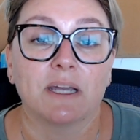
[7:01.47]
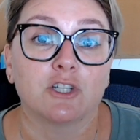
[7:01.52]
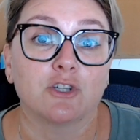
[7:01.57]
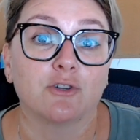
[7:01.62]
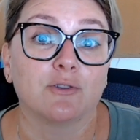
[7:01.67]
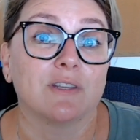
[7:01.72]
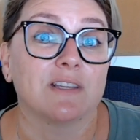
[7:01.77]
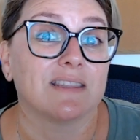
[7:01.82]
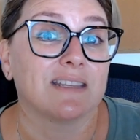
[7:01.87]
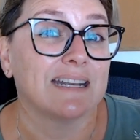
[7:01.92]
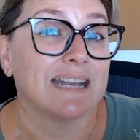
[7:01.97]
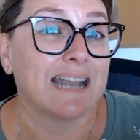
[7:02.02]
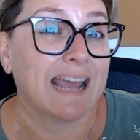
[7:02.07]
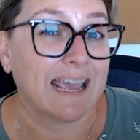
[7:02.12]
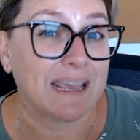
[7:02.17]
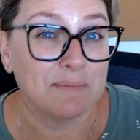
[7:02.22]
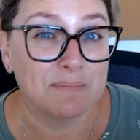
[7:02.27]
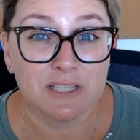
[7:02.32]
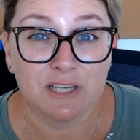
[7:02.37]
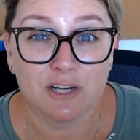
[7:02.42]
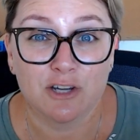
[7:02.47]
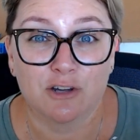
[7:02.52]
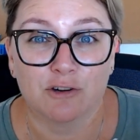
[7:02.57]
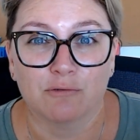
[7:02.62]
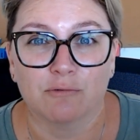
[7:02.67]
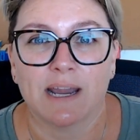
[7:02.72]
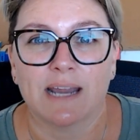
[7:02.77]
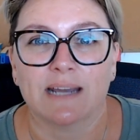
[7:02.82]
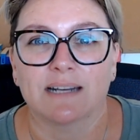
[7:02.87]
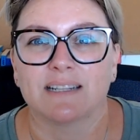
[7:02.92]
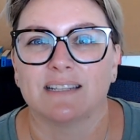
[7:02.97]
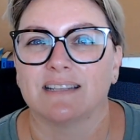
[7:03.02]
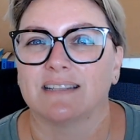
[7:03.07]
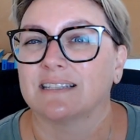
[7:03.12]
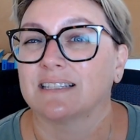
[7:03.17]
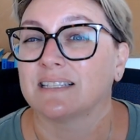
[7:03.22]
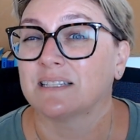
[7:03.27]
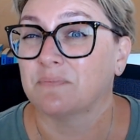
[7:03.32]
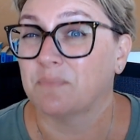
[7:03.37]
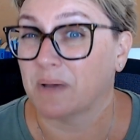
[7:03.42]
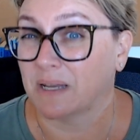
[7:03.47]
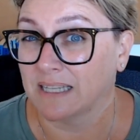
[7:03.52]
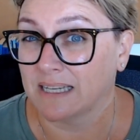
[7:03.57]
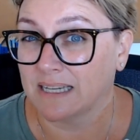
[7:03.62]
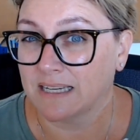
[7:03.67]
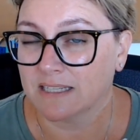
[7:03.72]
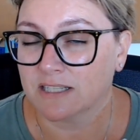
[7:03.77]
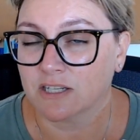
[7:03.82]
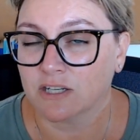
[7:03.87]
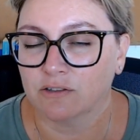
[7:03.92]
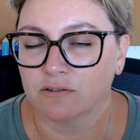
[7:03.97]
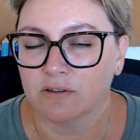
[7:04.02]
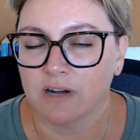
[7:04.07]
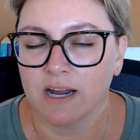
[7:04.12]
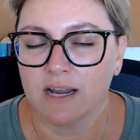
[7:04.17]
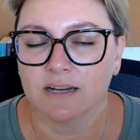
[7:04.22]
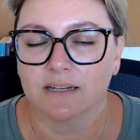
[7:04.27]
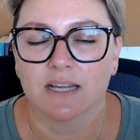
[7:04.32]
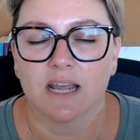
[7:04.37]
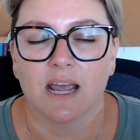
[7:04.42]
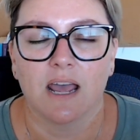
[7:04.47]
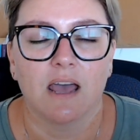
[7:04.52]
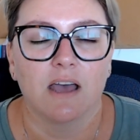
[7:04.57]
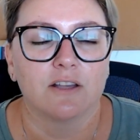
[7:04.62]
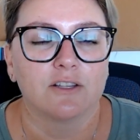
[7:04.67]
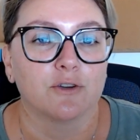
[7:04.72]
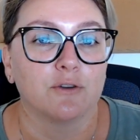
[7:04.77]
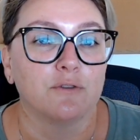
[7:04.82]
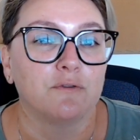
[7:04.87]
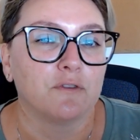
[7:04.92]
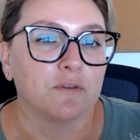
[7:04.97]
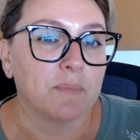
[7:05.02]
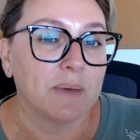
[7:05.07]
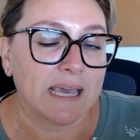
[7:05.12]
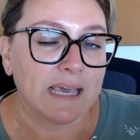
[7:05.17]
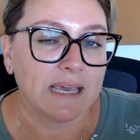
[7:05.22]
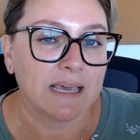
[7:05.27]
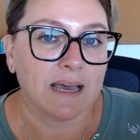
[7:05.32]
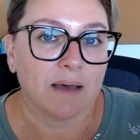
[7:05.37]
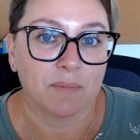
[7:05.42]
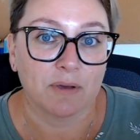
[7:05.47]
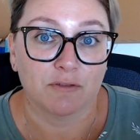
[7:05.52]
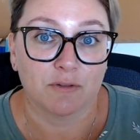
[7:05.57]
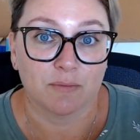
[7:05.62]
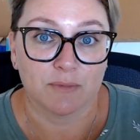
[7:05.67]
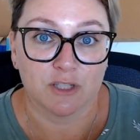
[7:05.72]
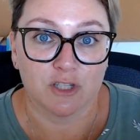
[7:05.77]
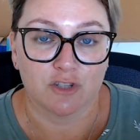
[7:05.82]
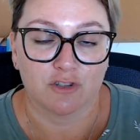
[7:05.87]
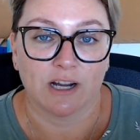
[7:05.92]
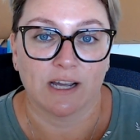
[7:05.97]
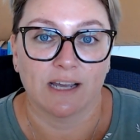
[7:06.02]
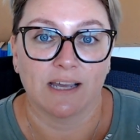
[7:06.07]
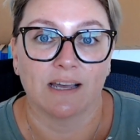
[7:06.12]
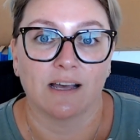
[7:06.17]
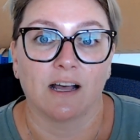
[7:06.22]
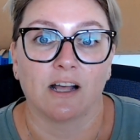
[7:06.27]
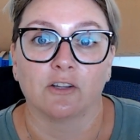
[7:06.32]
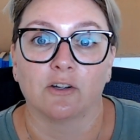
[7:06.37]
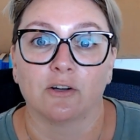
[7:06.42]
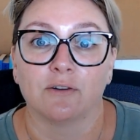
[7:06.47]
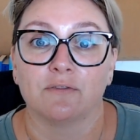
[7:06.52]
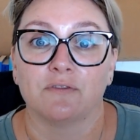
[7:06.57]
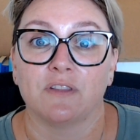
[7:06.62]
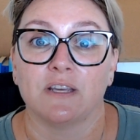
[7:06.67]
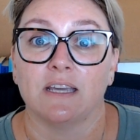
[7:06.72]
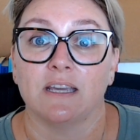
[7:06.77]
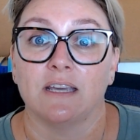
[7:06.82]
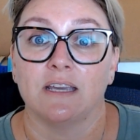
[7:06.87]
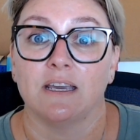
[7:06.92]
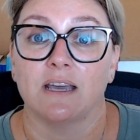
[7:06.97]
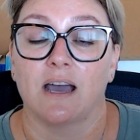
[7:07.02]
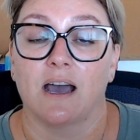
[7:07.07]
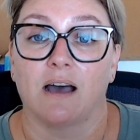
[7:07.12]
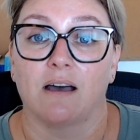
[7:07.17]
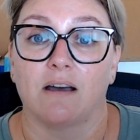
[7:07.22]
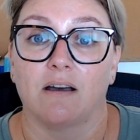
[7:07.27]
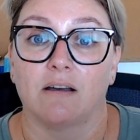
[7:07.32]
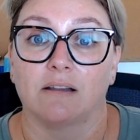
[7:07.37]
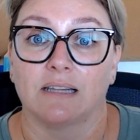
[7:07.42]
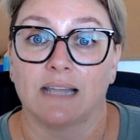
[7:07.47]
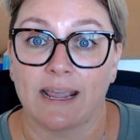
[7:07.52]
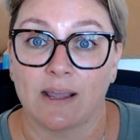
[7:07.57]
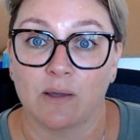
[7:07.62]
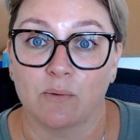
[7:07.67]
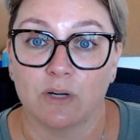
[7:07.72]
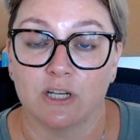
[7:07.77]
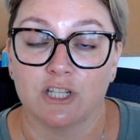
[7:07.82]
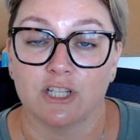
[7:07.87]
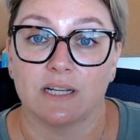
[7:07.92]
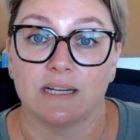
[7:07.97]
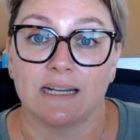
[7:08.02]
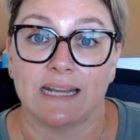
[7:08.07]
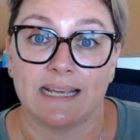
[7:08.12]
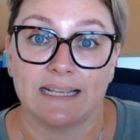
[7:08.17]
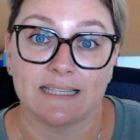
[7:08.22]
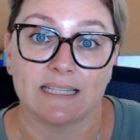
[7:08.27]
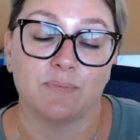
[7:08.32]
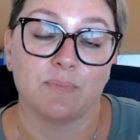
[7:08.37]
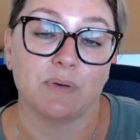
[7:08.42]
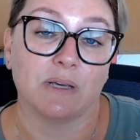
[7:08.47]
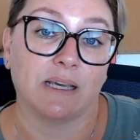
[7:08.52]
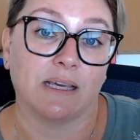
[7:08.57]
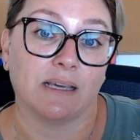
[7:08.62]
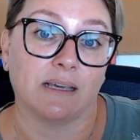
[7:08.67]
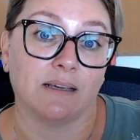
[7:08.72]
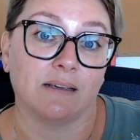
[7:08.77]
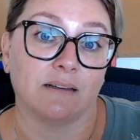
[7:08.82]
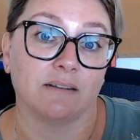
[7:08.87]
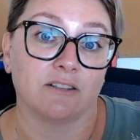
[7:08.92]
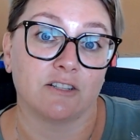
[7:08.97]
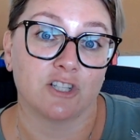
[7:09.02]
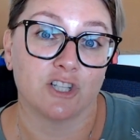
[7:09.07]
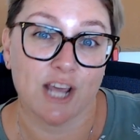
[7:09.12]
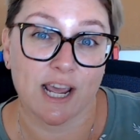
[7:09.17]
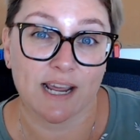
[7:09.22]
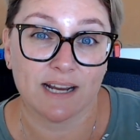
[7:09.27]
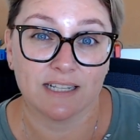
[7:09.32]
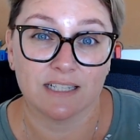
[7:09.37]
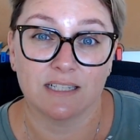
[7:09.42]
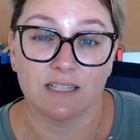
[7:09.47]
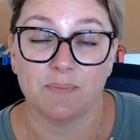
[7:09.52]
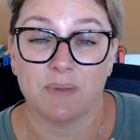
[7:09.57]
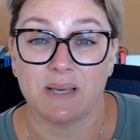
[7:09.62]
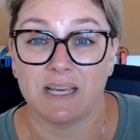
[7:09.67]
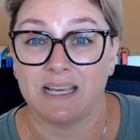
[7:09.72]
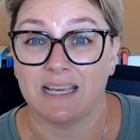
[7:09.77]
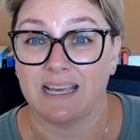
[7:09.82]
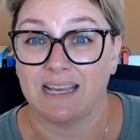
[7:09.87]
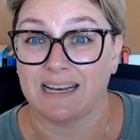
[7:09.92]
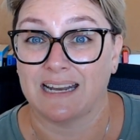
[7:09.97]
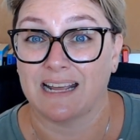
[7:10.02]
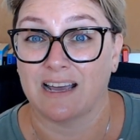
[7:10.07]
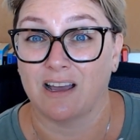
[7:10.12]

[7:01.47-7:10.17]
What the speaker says: sure that the names are correct, that the spelling is correct. So for me, coming from Australia, a lot of the language needs to be checked to be in